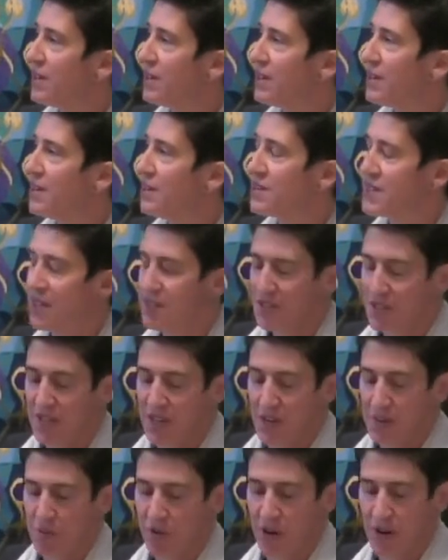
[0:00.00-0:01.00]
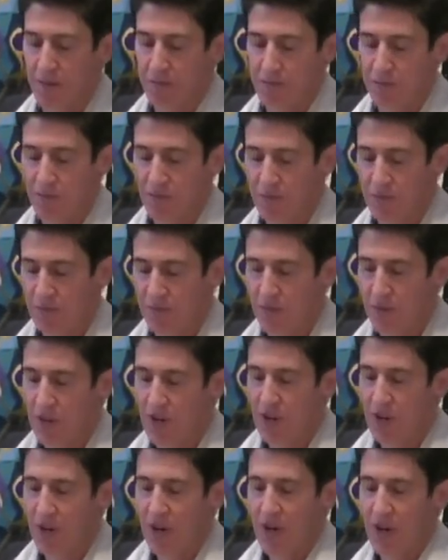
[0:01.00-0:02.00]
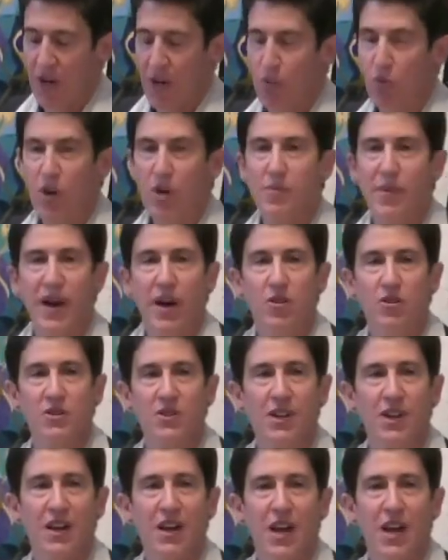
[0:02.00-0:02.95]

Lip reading: he says to Abraham. And what about